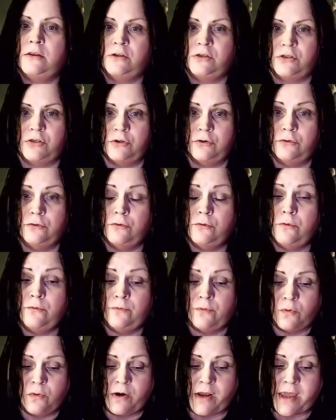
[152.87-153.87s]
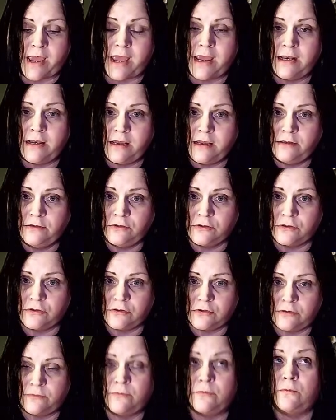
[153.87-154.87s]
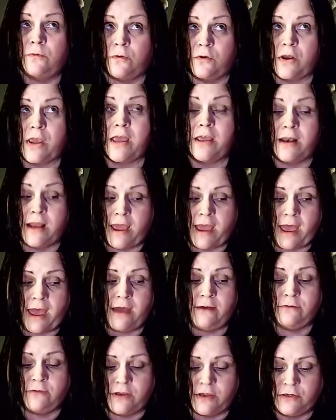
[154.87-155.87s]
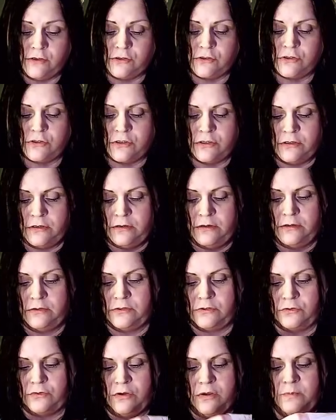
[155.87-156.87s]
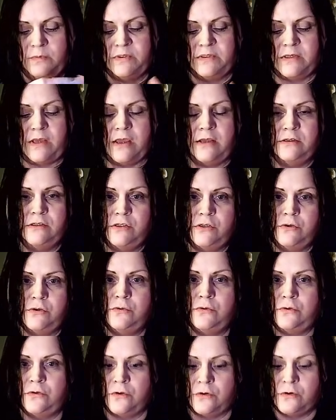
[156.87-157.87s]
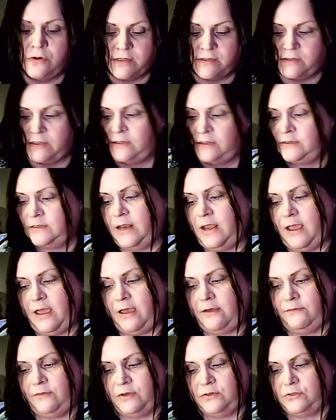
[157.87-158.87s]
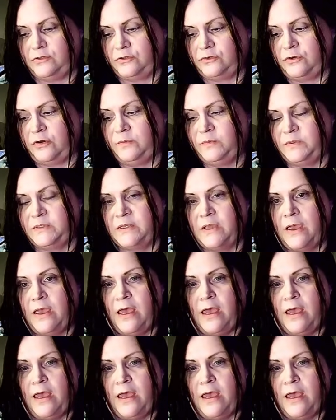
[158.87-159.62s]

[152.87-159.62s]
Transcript: 2 48.5-inch strips and 2 36.5-inch strips.